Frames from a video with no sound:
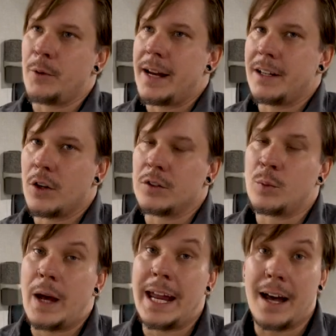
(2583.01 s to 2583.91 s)
rating
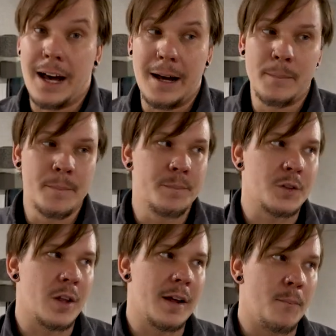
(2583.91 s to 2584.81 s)
goes way up.
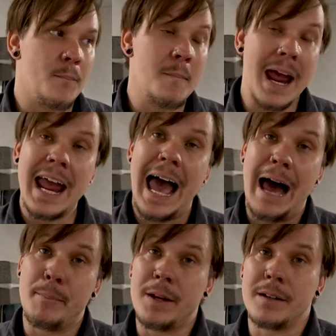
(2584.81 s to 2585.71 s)
So that may
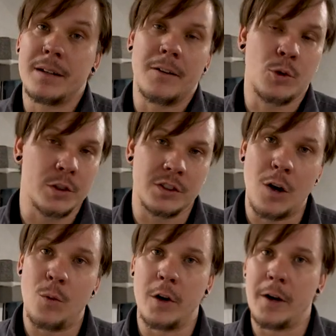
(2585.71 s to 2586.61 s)
happen. Of course,
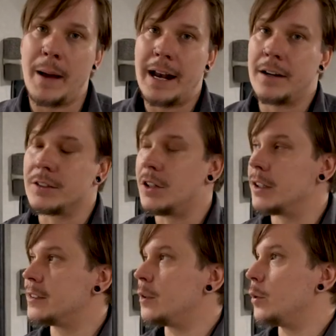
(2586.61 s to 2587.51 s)
don't worry about it as
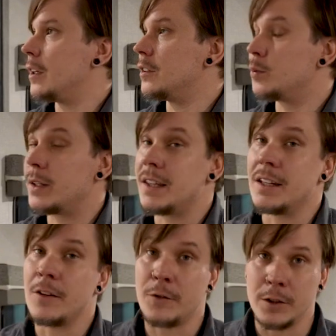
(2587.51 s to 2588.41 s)
long as it is
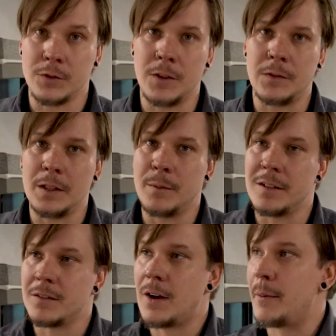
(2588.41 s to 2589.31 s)
within the first 15
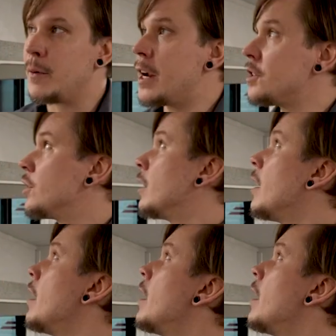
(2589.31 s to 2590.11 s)
minutes of operation.